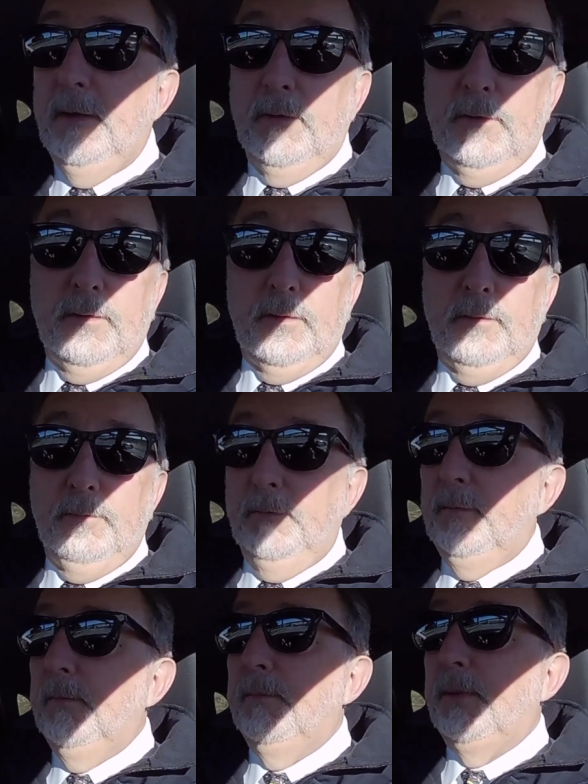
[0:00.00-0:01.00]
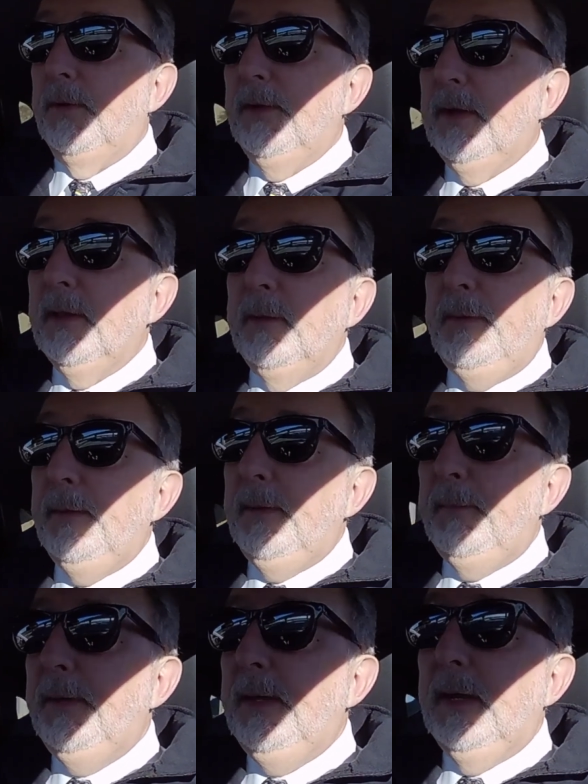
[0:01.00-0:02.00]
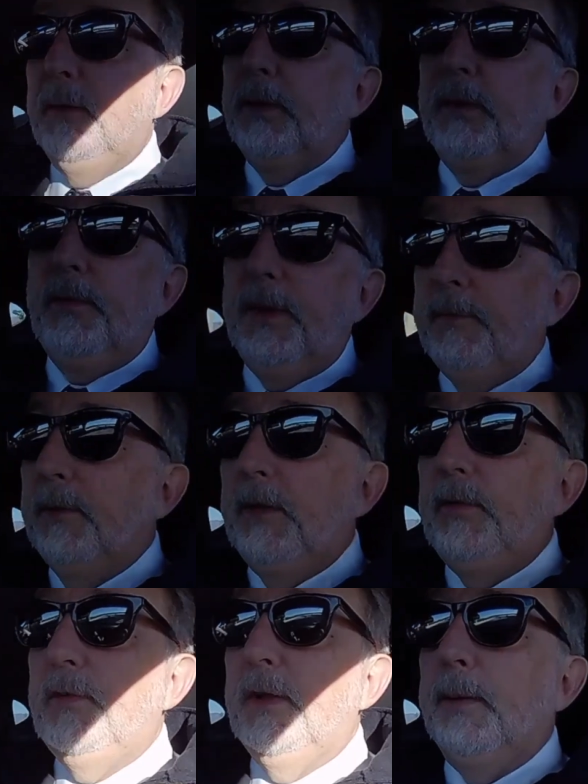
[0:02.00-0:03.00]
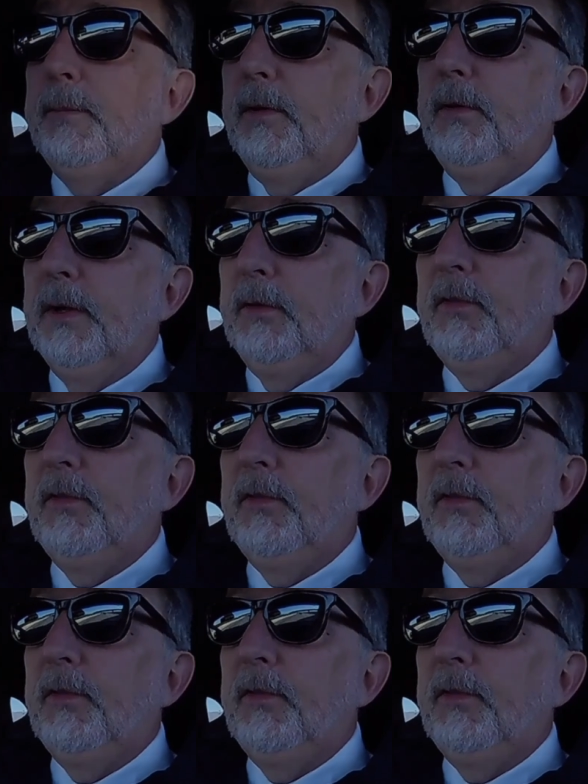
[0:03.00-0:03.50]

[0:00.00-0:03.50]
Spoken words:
or particularly PvP, I would have definitely stopped and done